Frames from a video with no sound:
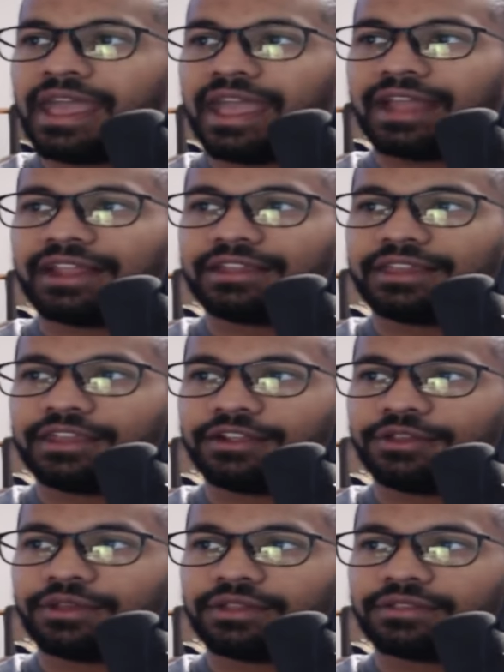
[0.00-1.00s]
And in here,
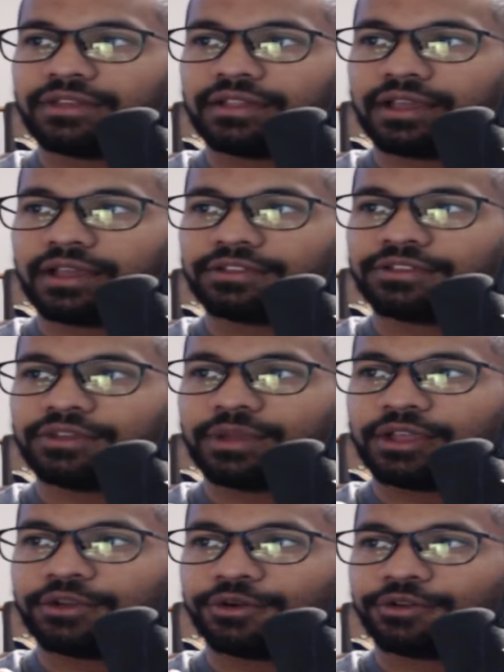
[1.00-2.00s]
you can see legacy
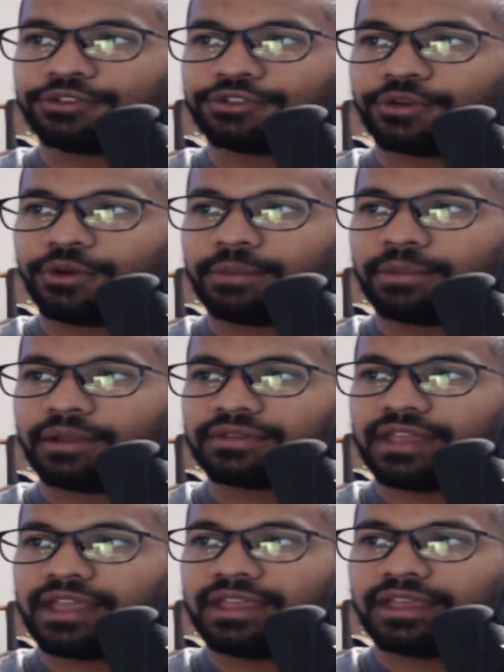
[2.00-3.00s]
recoil. Just go ahead and press
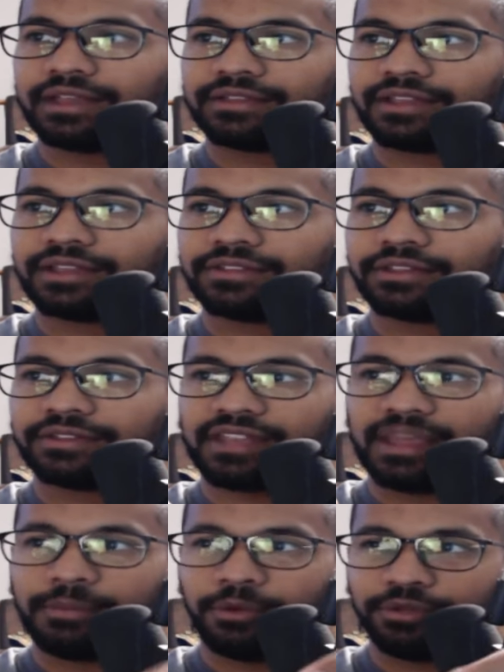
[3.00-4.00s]
A. It says
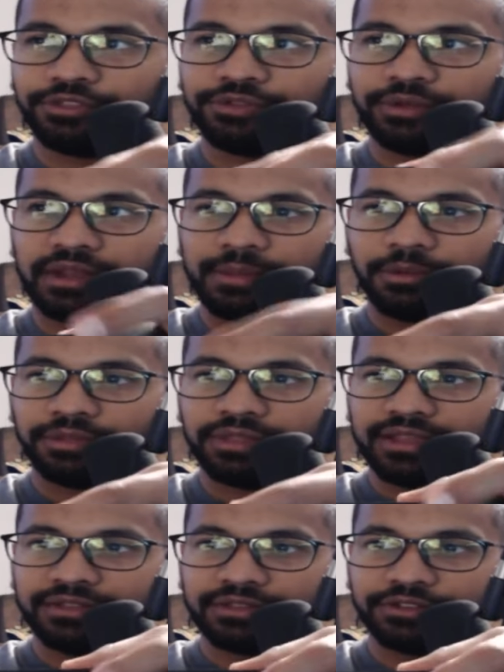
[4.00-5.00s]
disable to enable
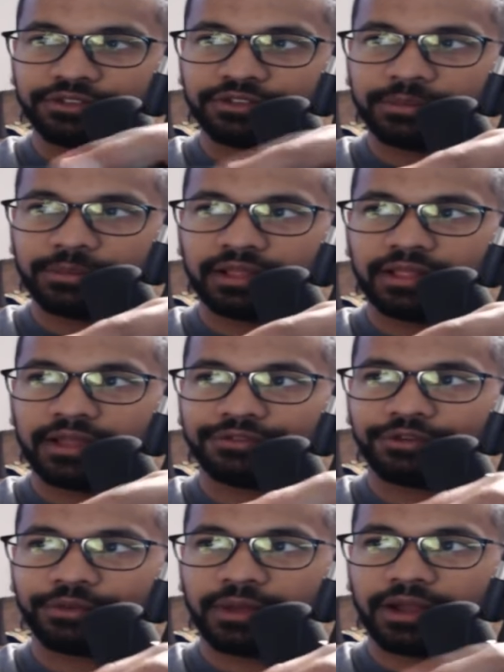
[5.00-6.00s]
things. It's just going to be
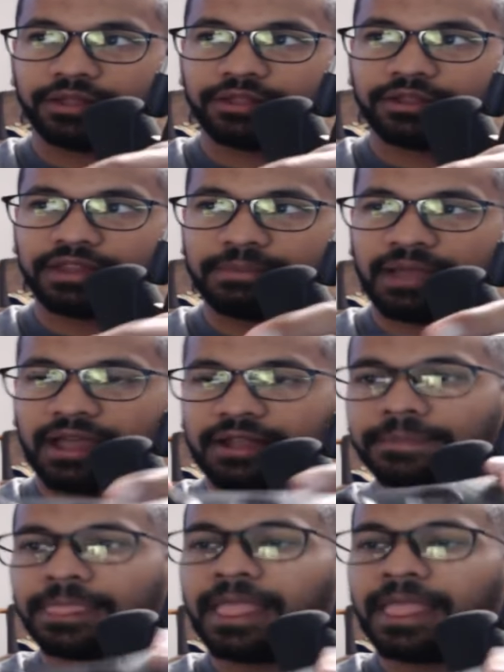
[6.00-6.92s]
left or right on the D-pad.